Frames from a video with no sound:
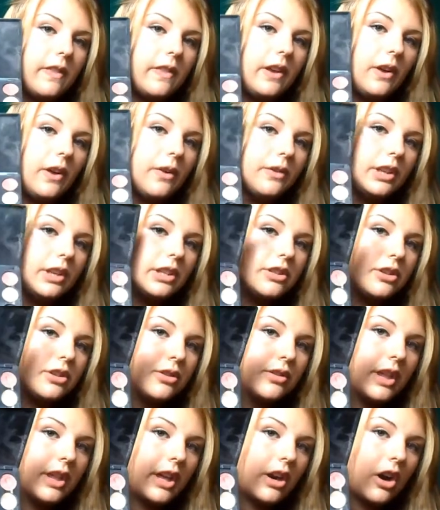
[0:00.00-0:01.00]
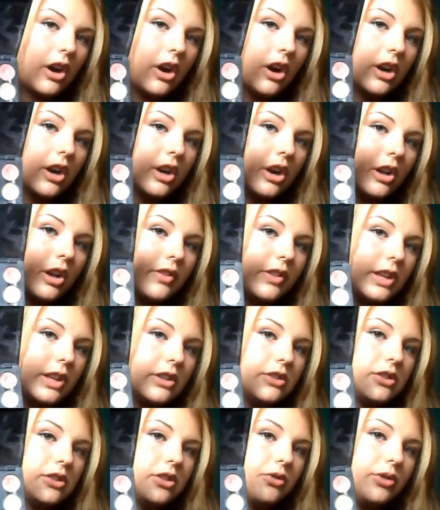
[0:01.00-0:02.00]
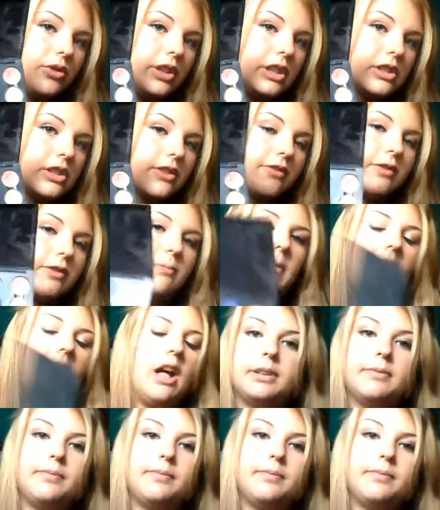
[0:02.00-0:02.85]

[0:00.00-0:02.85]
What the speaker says: The only two that aren't are these two, and these are from,